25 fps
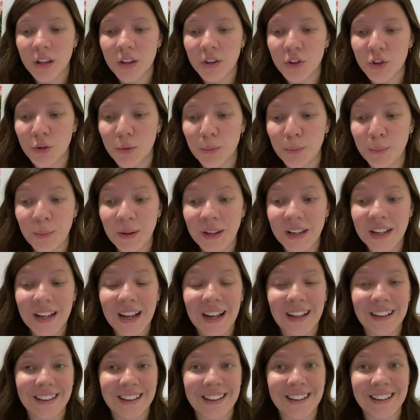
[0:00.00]
to meet
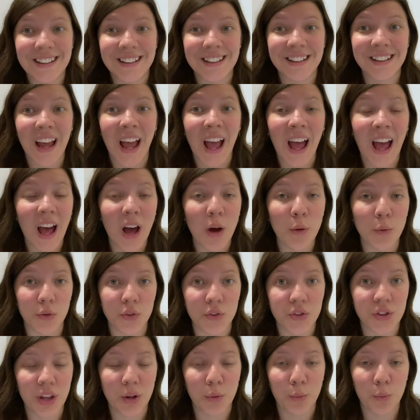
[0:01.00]
at these
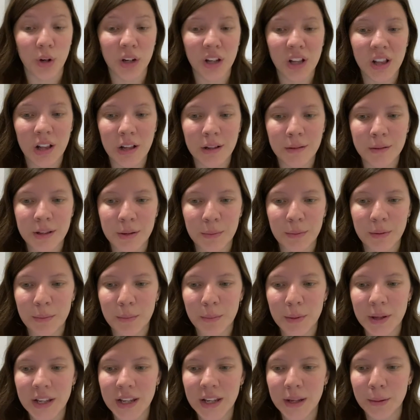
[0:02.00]
towers. They wanted them to be
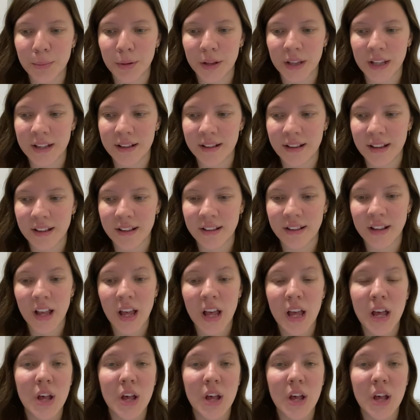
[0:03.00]
meeting places